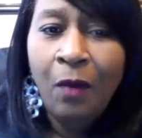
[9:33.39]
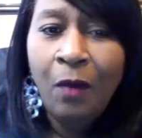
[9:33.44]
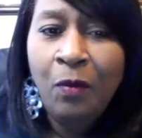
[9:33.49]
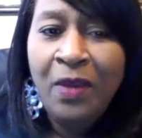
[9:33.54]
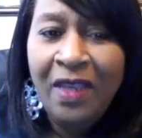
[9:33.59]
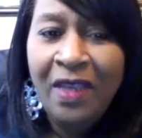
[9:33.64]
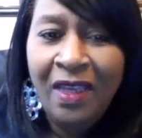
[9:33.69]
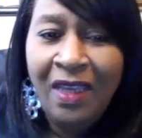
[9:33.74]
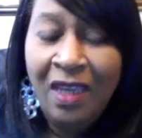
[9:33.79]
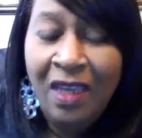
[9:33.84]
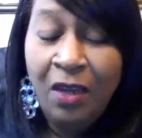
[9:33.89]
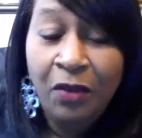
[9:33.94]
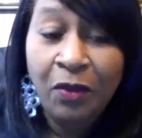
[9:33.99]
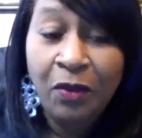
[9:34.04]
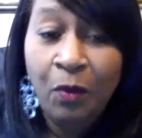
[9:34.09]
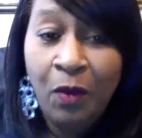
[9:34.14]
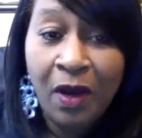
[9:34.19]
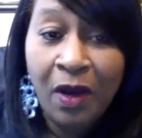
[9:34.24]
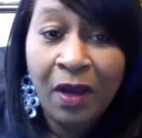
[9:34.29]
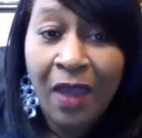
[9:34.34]
we hear
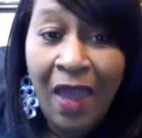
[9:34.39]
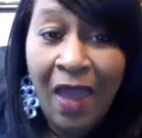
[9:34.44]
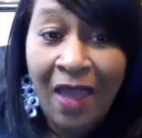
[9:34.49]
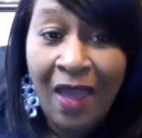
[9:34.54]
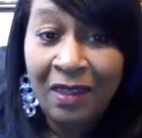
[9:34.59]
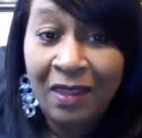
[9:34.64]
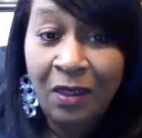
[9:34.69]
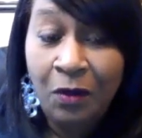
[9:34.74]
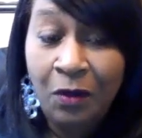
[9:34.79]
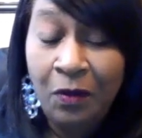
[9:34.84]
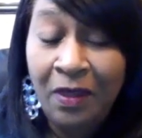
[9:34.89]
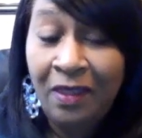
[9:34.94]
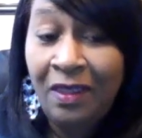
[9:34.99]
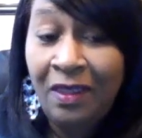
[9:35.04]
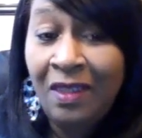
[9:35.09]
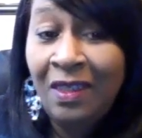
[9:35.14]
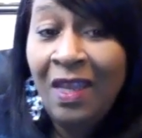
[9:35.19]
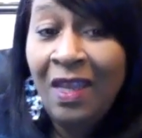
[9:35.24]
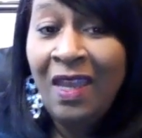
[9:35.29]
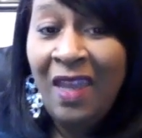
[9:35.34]
the word
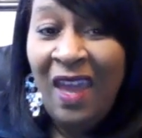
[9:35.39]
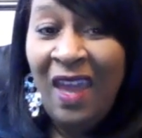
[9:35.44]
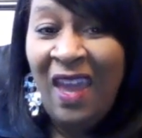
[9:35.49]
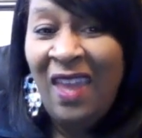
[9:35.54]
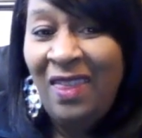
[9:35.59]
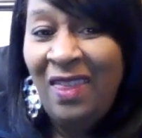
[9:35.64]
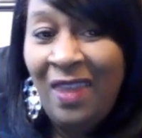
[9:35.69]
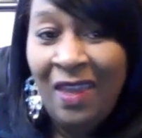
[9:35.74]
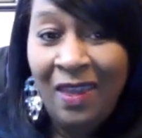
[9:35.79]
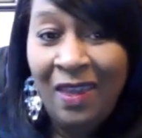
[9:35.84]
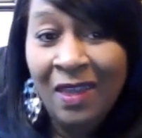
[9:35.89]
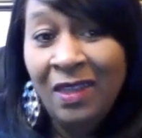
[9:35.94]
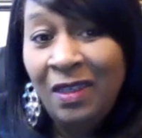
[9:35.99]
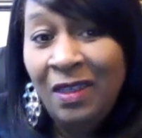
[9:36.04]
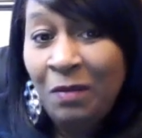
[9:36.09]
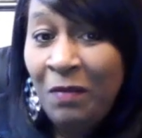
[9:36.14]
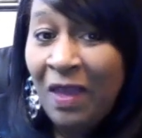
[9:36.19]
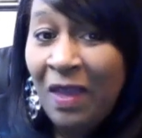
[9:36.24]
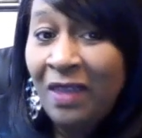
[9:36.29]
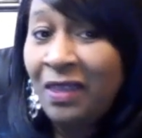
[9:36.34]
consequences and they
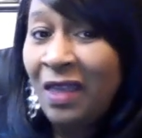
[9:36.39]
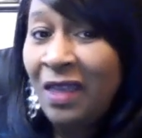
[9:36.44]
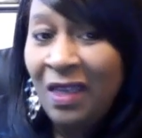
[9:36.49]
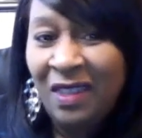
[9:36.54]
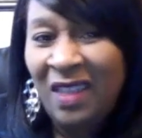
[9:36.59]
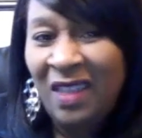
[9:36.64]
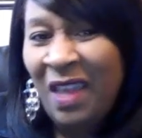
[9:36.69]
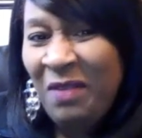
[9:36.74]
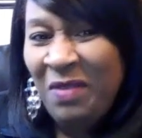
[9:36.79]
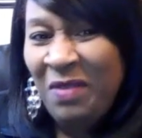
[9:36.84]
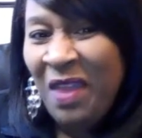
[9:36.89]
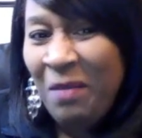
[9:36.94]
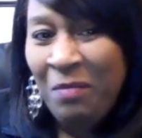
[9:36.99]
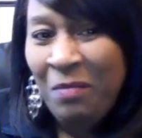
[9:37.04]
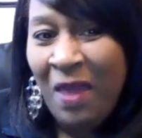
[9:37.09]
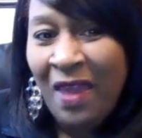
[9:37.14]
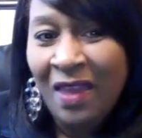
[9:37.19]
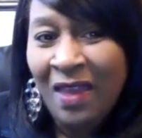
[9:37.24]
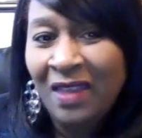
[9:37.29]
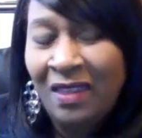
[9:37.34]
intimate to us, they
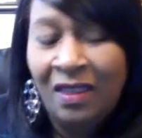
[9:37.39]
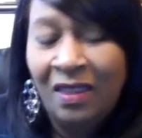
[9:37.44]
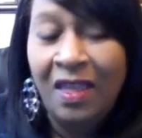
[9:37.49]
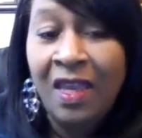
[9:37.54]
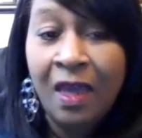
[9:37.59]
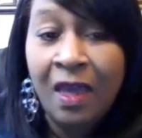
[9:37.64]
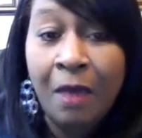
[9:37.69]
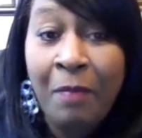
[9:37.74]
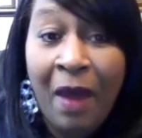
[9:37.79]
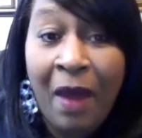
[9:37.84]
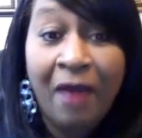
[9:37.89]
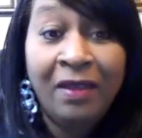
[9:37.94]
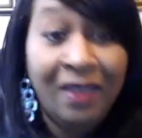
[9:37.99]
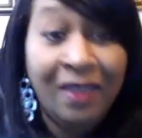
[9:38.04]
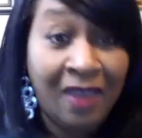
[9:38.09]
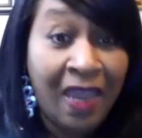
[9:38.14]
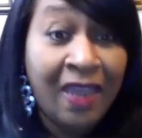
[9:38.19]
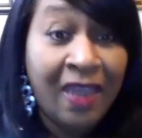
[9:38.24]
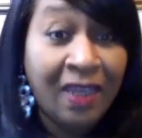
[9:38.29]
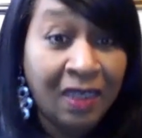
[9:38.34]
make us think
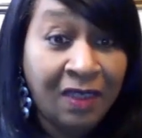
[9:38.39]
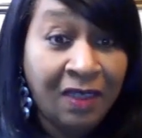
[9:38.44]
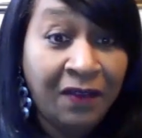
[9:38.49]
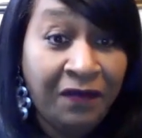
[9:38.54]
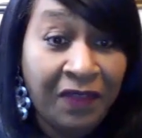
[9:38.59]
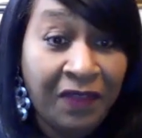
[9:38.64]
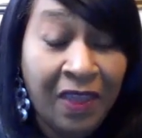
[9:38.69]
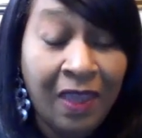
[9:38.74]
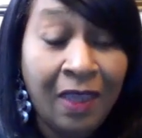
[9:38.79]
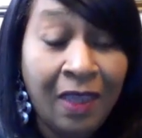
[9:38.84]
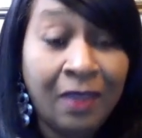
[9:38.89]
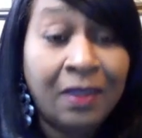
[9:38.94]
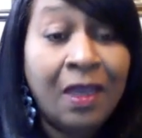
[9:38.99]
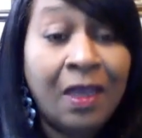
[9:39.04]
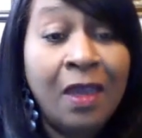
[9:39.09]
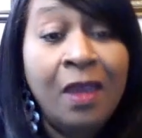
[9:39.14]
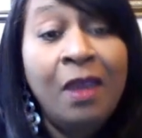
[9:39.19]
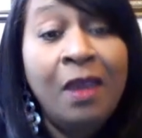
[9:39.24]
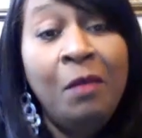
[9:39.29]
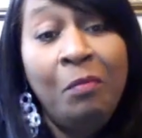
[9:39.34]
about negative things.
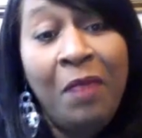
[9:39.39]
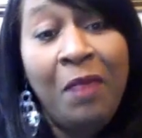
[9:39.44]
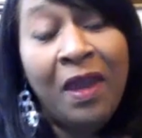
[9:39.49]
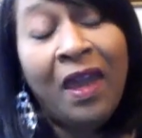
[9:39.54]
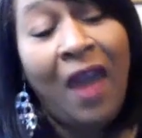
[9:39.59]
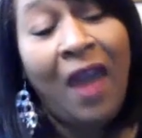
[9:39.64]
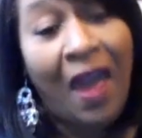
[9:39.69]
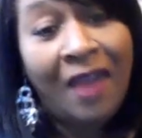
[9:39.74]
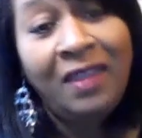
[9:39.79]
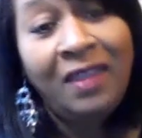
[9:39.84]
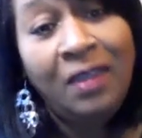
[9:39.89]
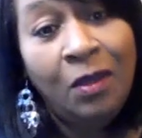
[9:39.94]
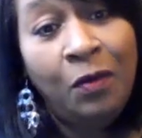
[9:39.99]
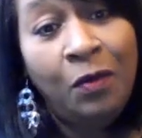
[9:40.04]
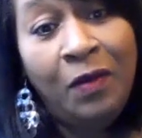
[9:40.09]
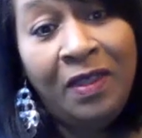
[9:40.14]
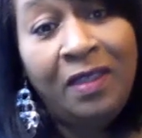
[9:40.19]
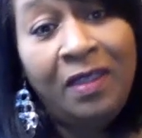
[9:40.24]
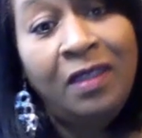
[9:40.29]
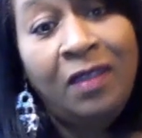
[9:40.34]
But
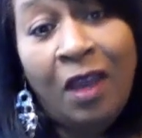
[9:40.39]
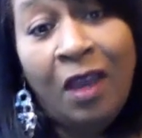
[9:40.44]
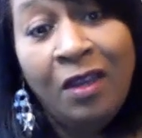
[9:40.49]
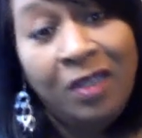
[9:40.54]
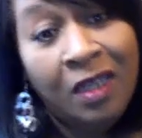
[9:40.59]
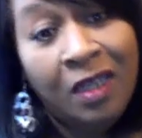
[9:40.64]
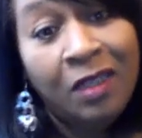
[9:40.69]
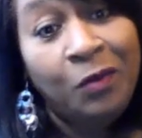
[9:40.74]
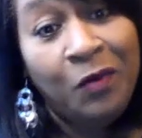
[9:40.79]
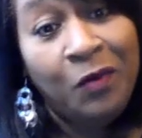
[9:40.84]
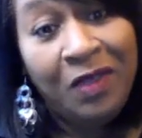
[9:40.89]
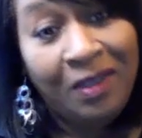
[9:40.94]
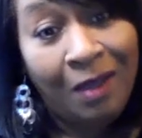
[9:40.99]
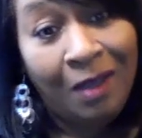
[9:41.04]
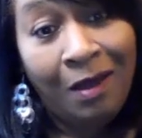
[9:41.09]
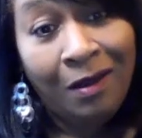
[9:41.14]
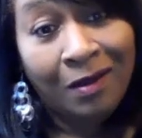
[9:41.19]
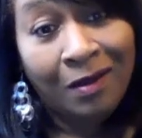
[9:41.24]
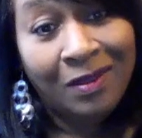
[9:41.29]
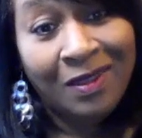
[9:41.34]
consequences are just
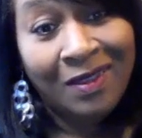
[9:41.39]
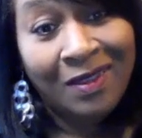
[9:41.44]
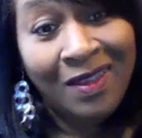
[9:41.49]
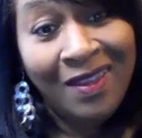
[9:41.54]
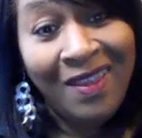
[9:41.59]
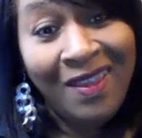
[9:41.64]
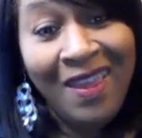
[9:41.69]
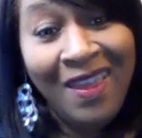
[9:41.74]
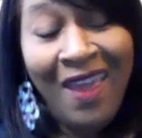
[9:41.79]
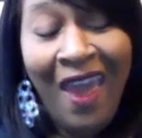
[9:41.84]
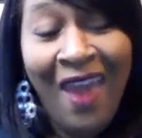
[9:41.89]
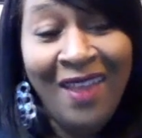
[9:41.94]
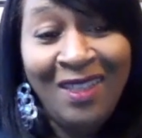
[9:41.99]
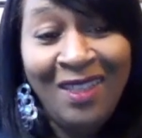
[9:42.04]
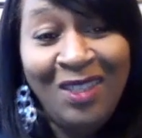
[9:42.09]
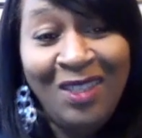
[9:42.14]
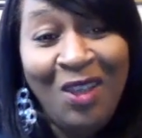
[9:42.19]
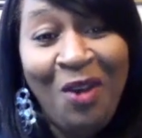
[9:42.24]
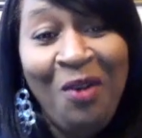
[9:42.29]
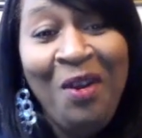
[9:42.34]
results.
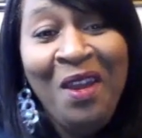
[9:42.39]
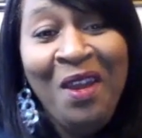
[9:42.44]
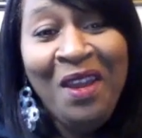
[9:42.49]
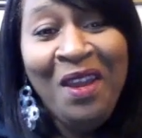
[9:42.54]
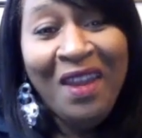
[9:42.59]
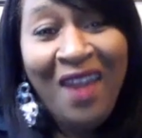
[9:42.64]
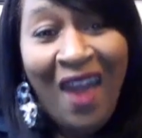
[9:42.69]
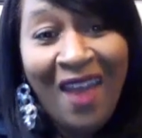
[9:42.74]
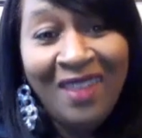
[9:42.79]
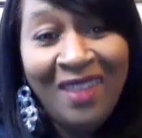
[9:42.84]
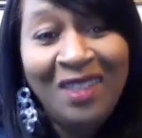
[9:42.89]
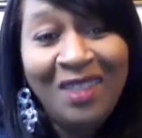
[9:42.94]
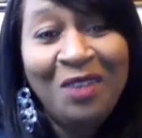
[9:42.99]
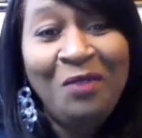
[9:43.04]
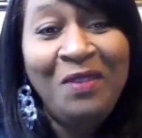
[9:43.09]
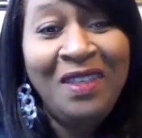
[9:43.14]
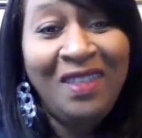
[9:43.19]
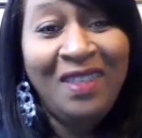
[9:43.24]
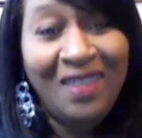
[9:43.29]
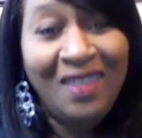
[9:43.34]
And so
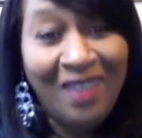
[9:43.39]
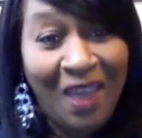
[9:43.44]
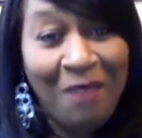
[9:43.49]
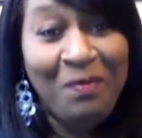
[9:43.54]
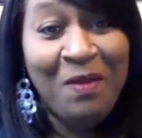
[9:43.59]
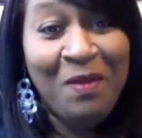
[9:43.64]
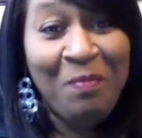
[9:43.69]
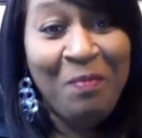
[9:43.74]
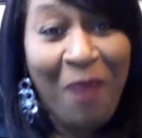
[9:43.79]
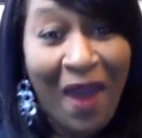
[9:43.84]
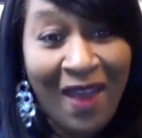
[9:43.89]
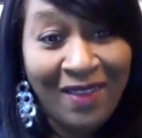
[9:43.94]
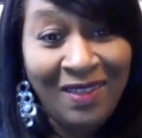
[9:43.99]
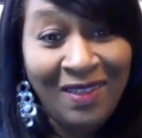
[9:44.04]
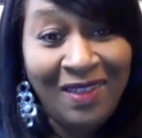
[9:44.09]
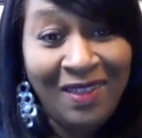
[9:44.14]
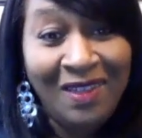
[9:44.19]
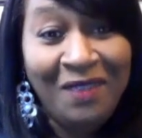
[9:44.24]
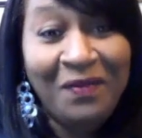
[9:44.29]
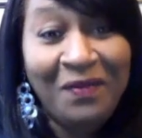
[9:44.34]
consequences can be
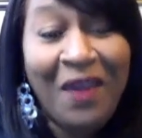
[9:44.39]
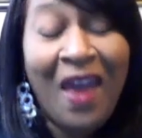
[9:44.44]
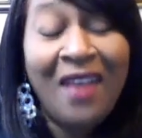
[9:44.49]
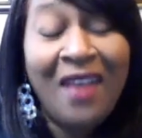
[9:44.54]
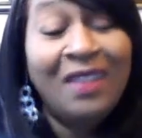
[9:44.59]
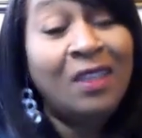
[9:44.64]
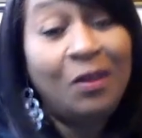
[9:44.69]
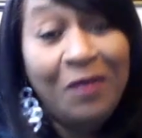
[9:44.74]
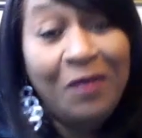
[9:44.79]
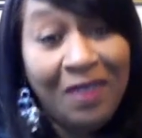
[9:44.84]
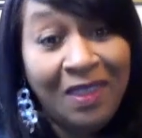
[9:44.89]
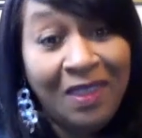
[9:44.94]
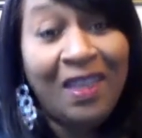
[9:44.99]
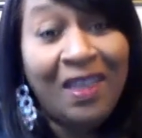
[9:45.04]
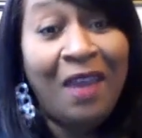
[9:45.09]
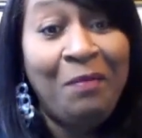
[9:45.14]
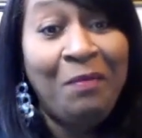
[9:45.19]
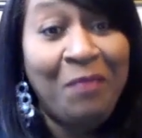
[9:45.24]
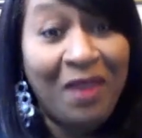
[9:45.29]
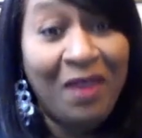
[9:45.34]
positive, consequences
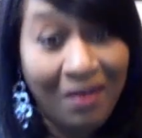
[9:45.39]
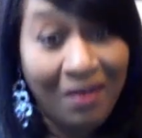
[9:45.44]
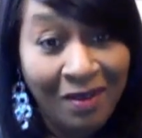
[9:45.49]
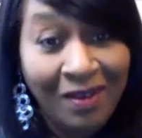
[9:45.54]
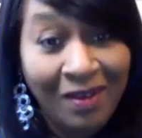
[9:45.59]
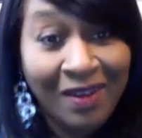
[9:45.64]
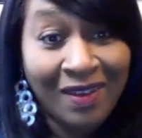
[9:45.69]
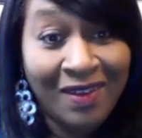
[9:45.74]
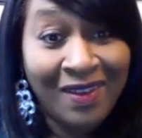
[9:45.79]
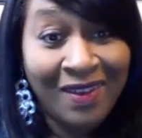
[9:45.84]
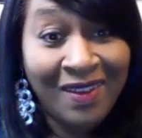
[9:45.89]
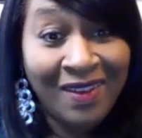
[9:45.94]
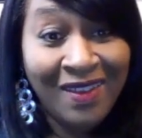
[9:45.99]
can be good.